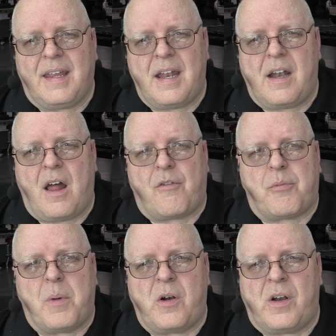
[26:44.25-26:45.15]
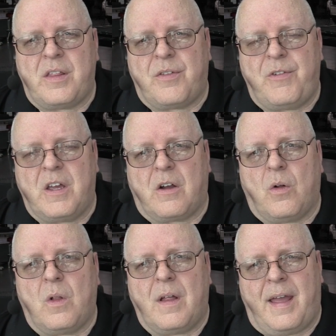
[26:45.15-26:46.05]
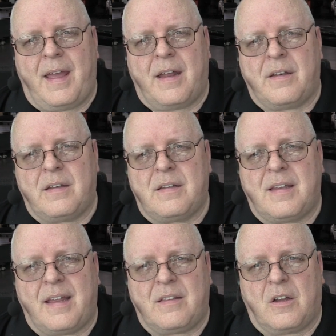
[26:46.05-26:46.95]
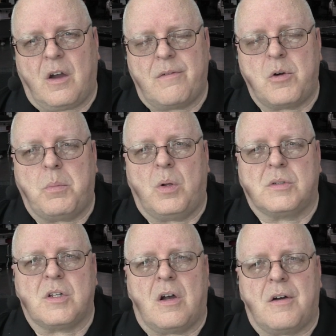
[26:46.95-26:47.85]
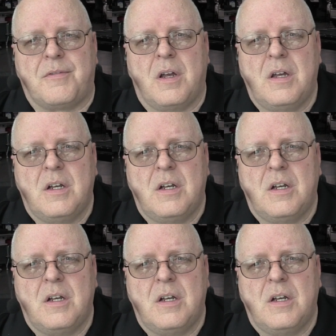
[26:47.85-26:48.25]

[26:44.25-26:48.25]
get it out from underneath the vehicle and take the cover bolts off